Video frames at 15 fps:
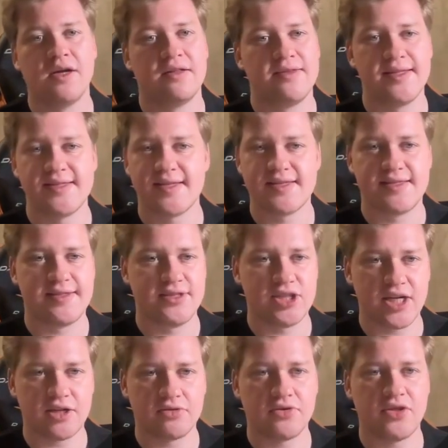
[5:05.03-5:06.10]
This is the
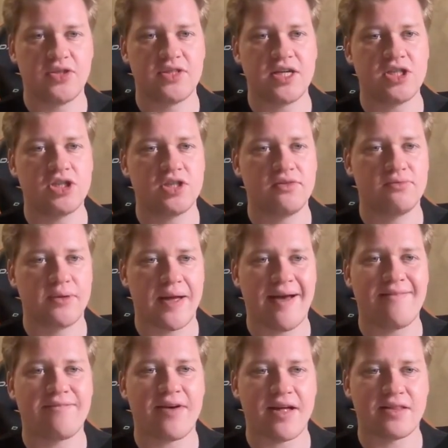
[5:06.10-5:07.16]
general intention we
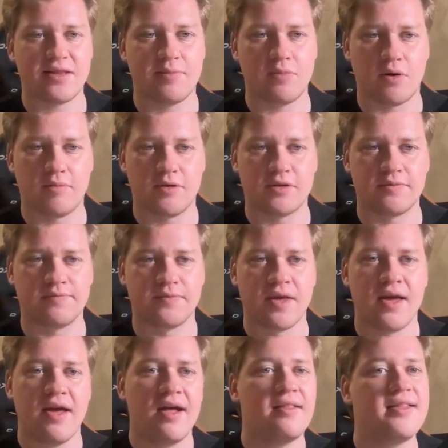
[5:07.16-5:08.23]
have at the moment.
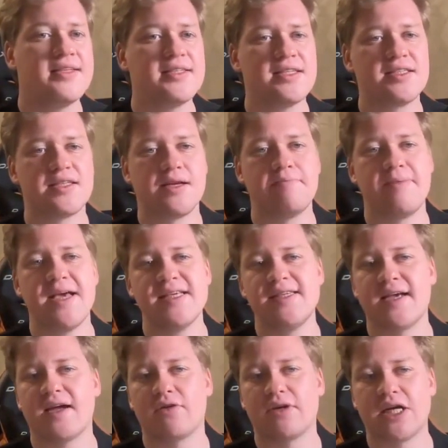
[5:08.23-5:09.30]
This is a
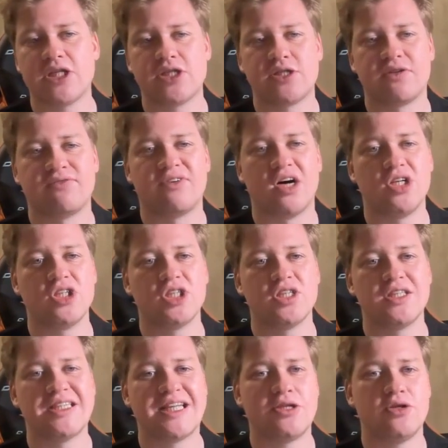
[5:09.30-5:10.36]
basic register function
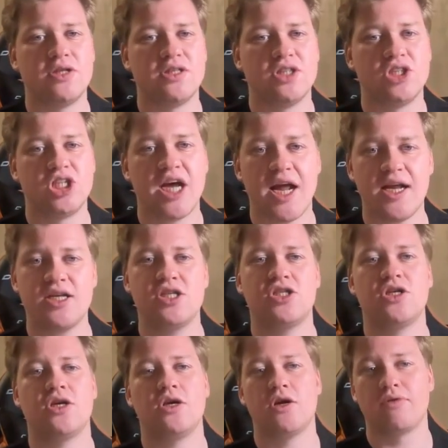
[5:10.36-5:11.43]
that you can change
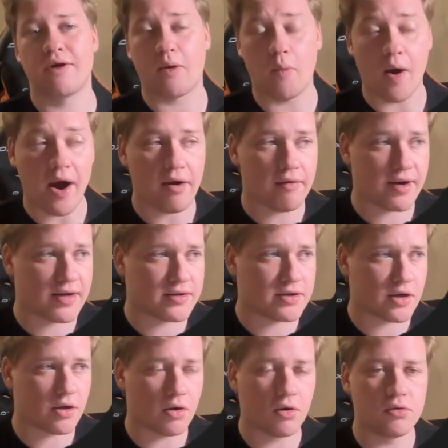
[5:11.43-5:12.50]
requiring the
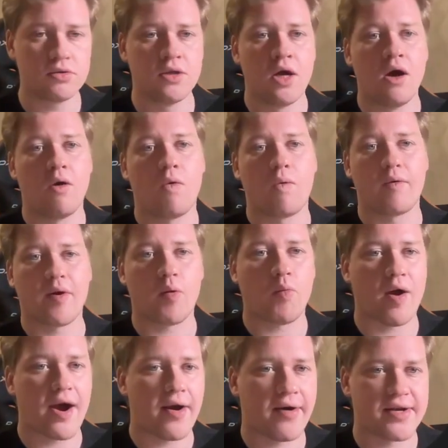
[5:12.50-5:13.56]
code or
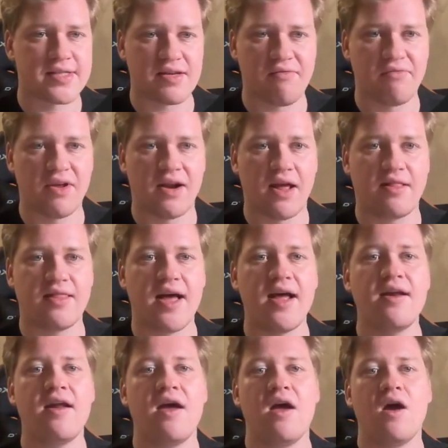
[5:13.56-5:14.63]
requiring something like
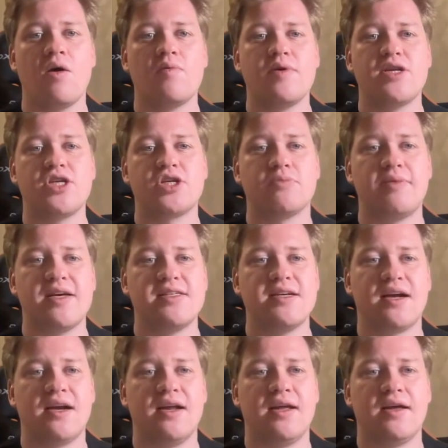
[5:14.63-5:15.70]
that, which
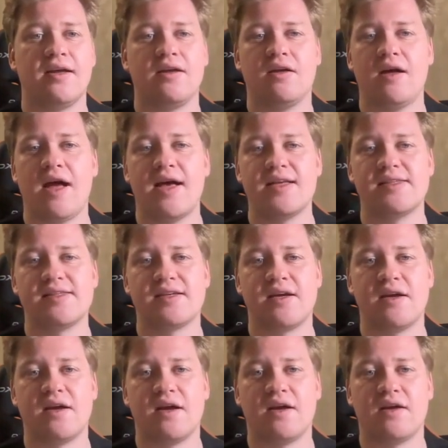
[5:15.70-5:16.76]
basically has
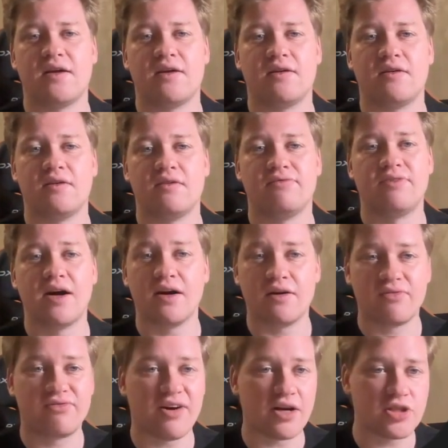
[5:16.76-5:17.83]
a
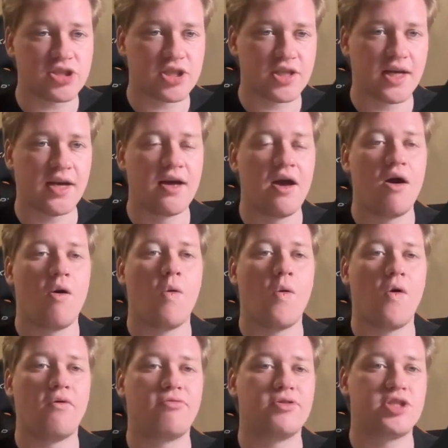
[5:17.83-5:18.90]
functioning
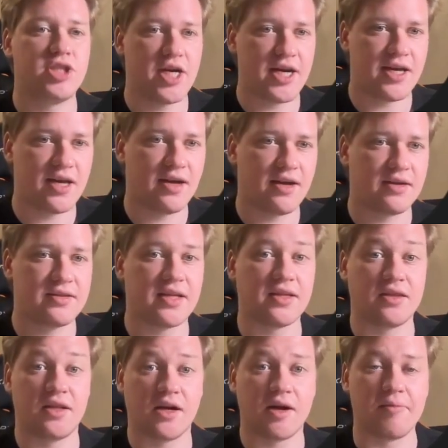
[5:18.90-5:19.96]
of checking that
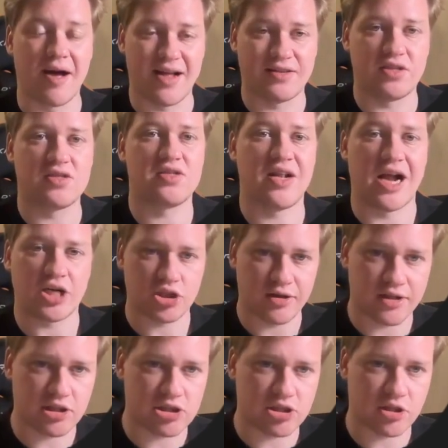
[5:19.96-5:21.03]
the command
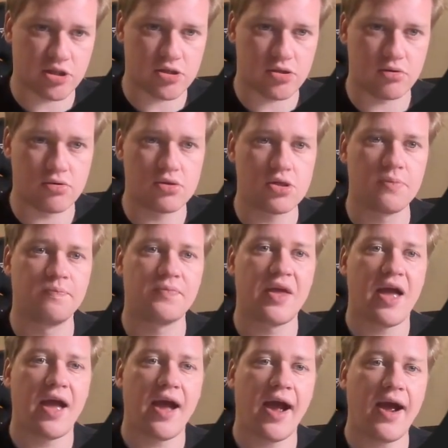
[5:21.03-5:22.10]
/register is used,
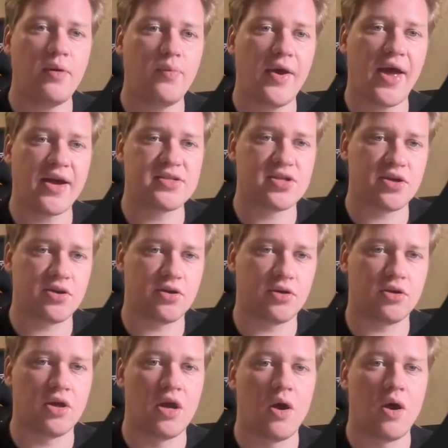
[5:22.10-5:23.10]
and we execute.